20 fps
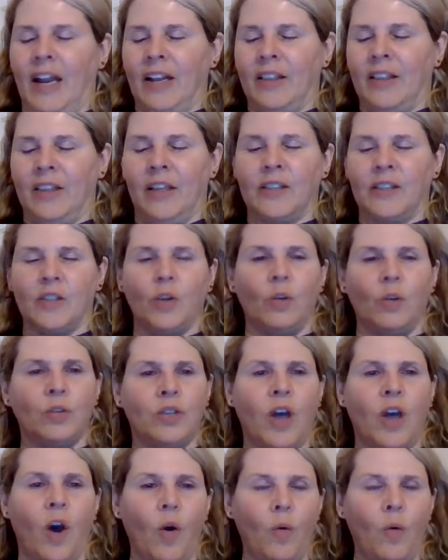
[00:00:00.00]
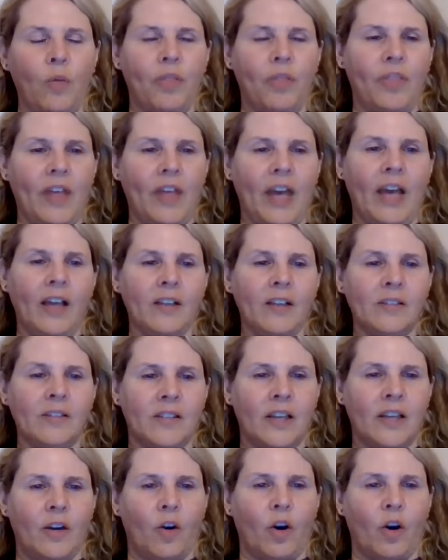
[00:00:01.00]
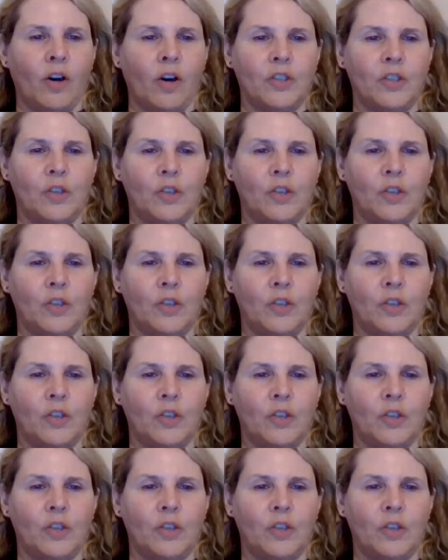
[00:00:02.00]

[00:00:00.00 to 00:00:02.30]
little toe things that are